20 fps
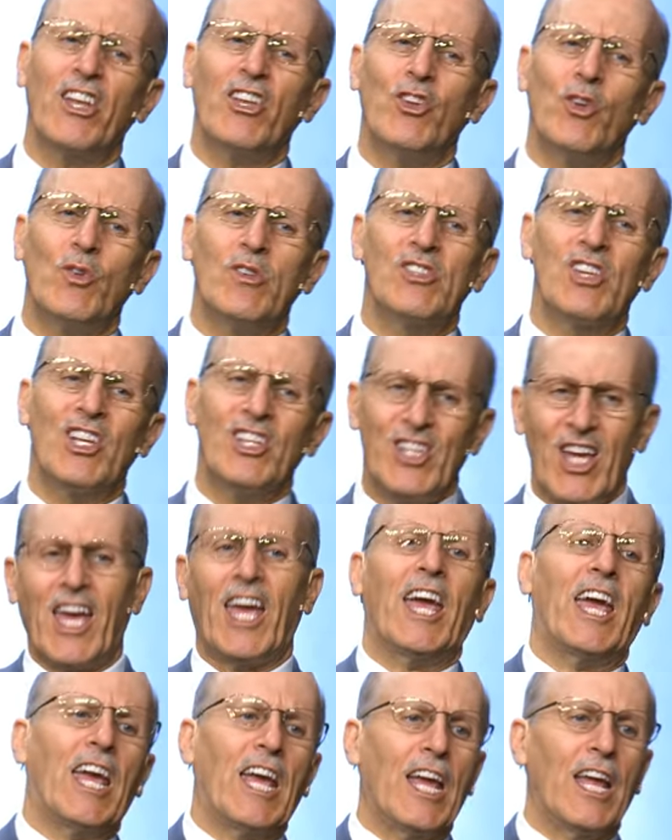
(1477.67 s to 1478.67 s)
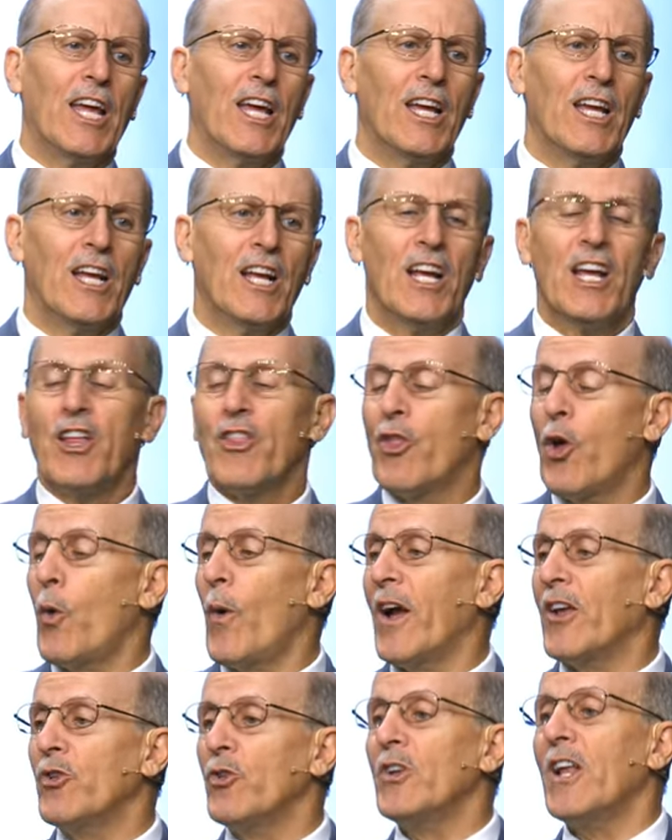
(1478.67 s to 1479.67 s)
you today though
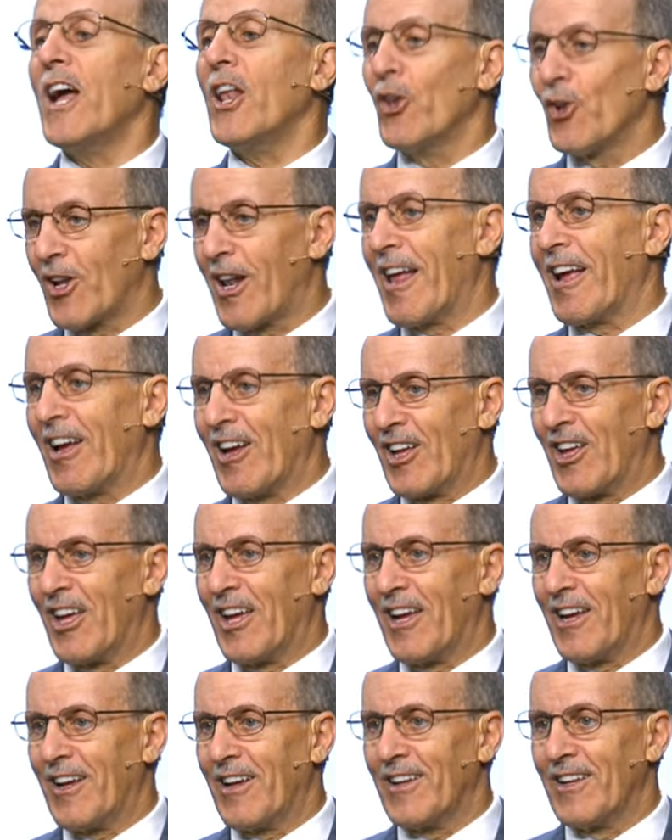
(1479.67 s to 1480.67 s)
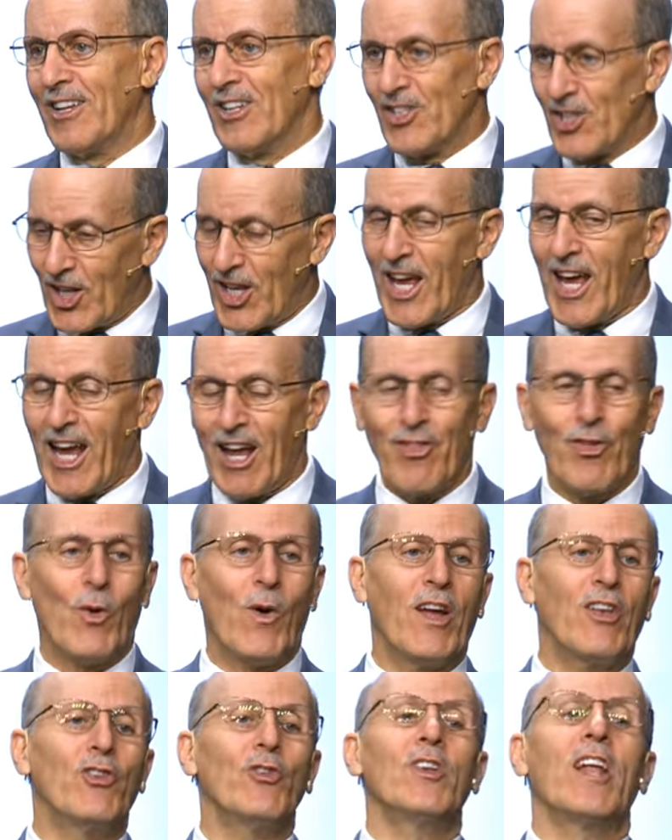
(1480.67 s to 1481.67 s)
I do not look like a king, today, though
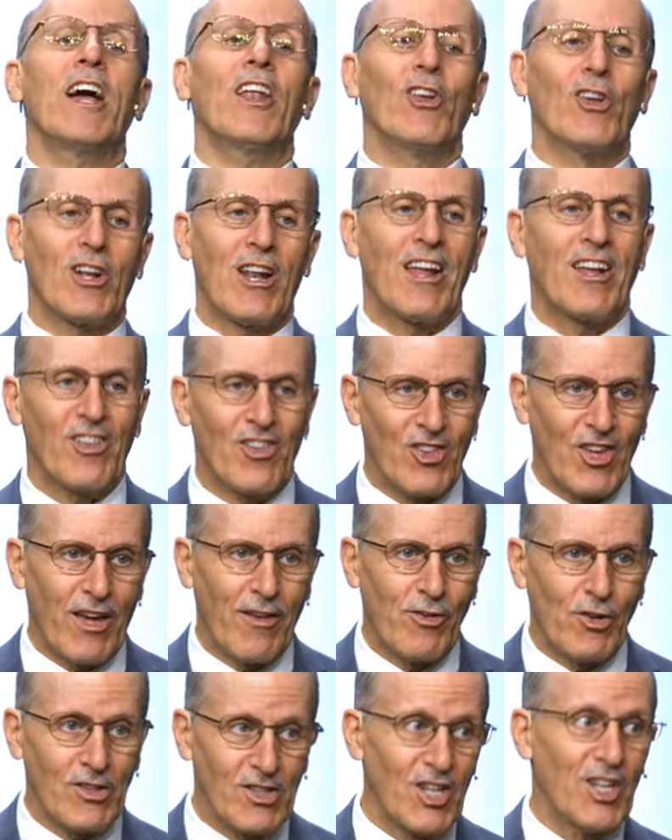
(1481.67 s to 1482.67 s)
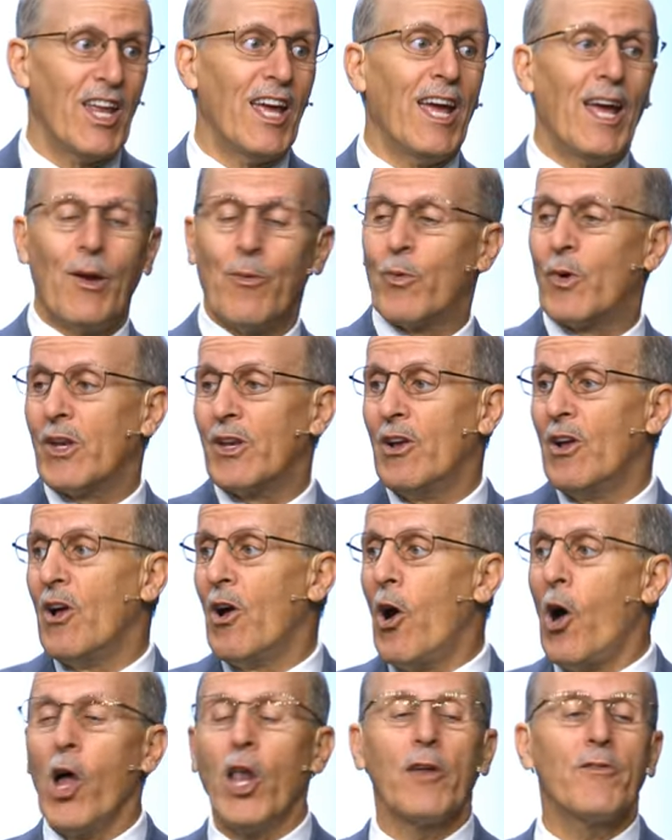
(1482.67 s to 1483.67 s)
I do not look like a savior, today, when
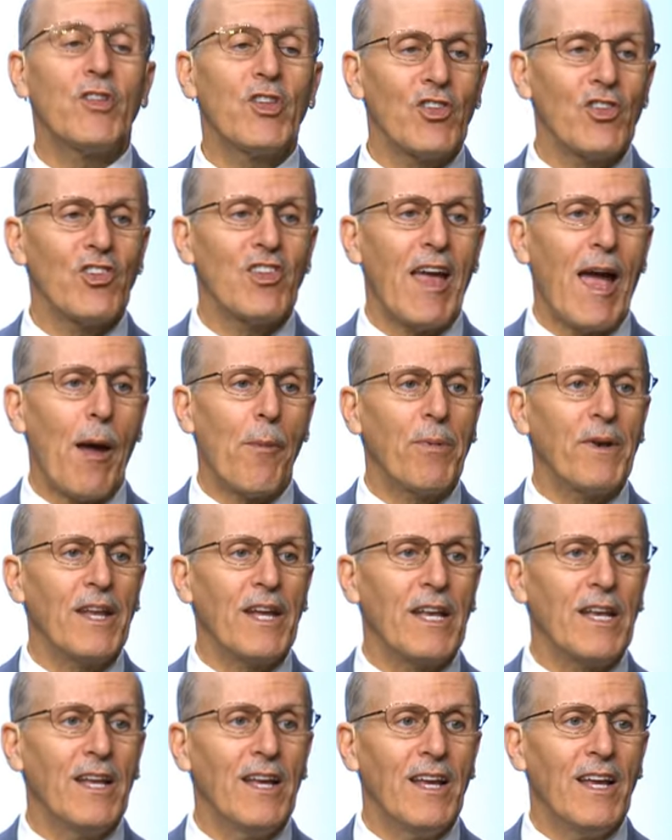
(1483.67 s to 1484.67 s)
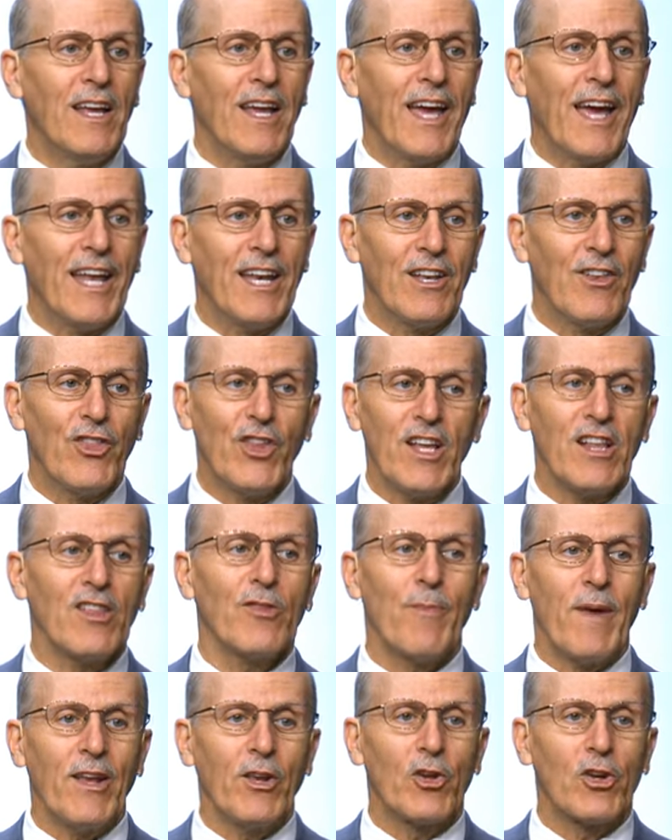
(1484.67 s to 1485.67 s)
all of this is happening and things
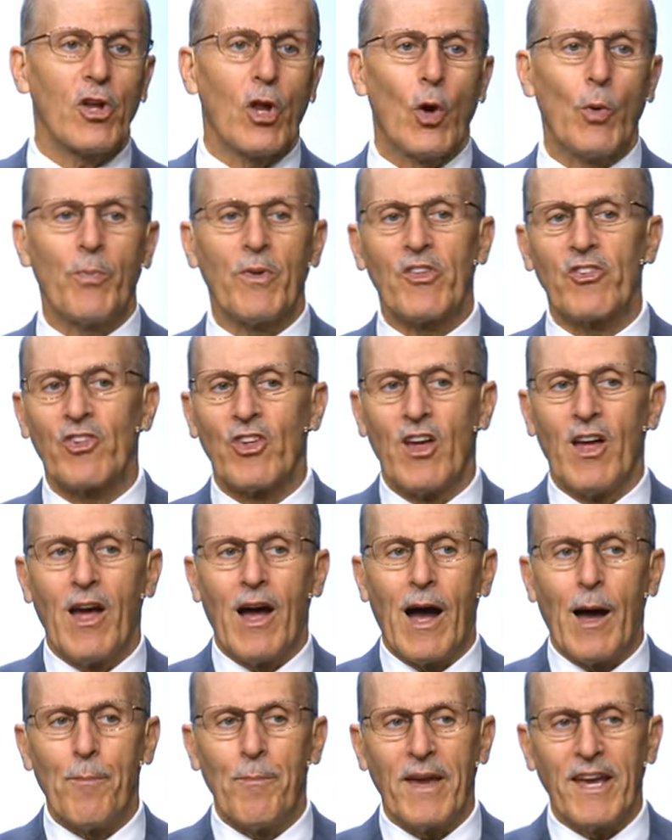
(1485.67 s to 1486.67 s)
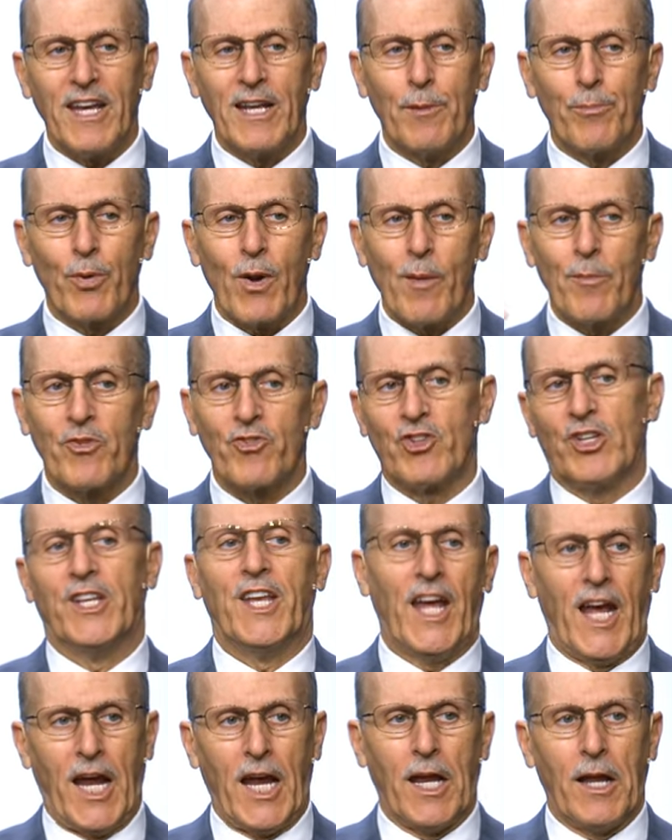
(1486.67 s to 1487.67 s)
may look hopeless, I'm making a promise
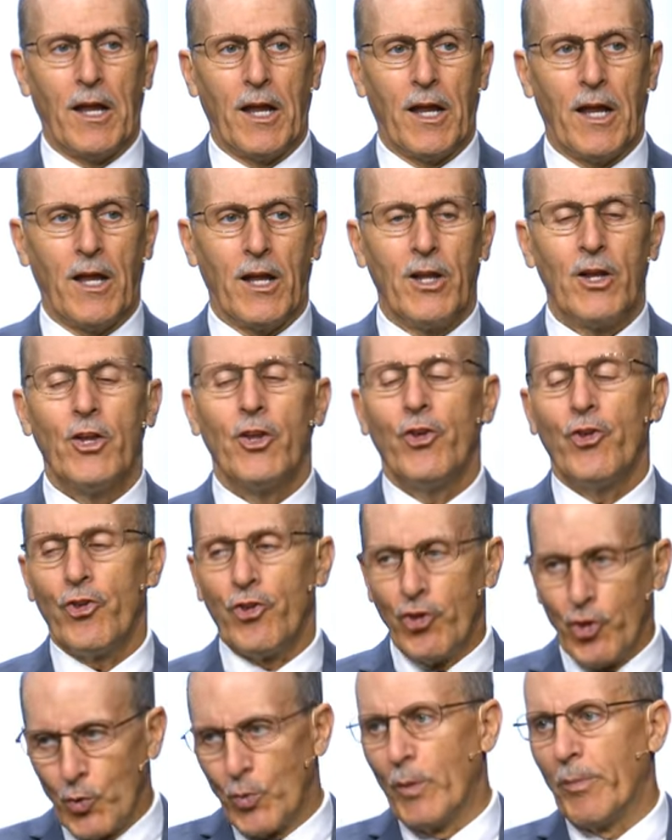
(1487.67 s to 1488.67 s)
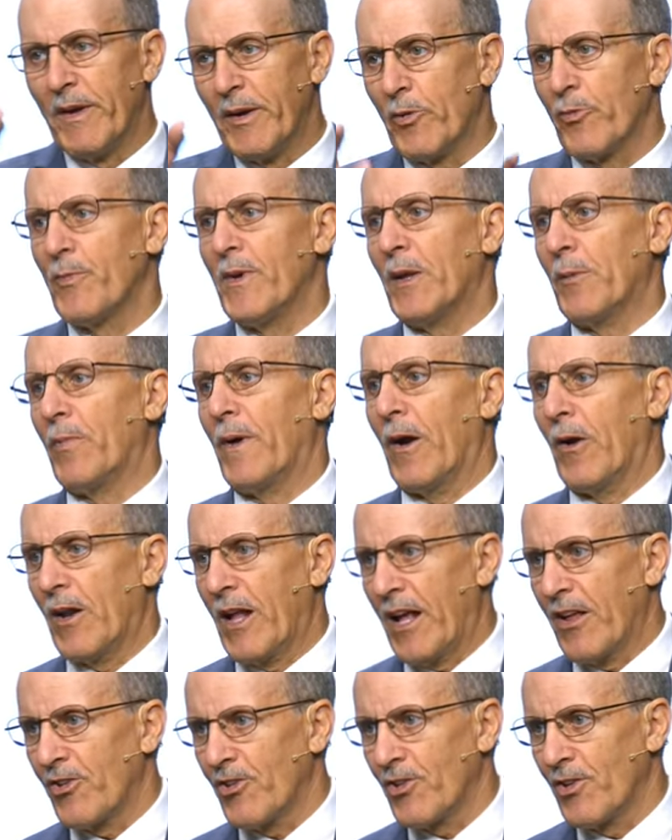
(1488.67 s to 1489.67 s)
today you will be with me in
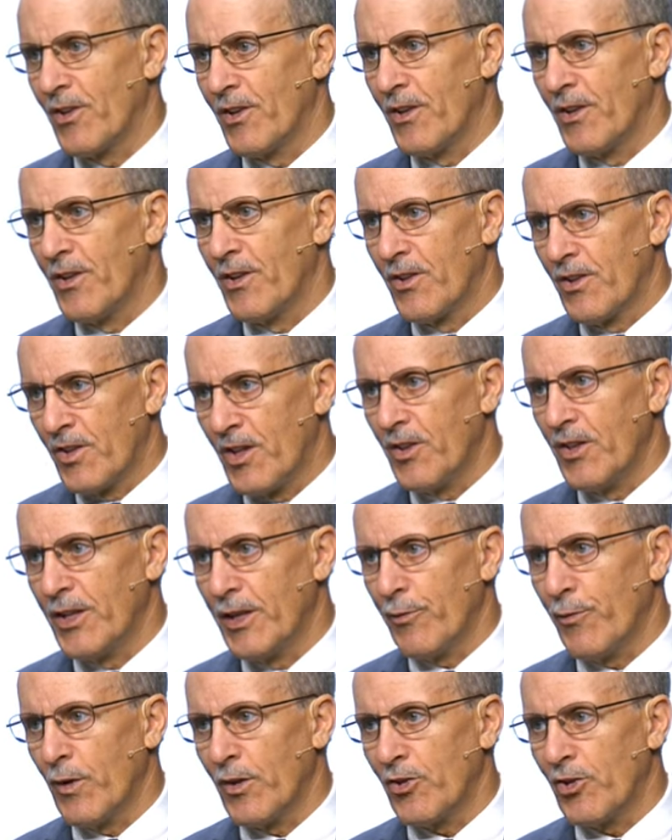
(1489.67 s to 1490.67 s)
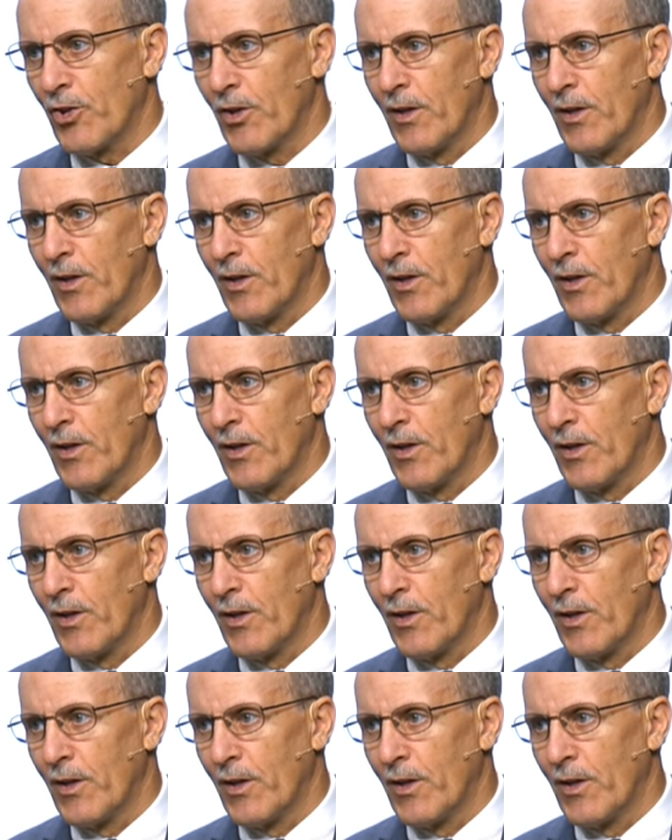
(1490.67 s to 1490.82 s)
paradise. See the difference?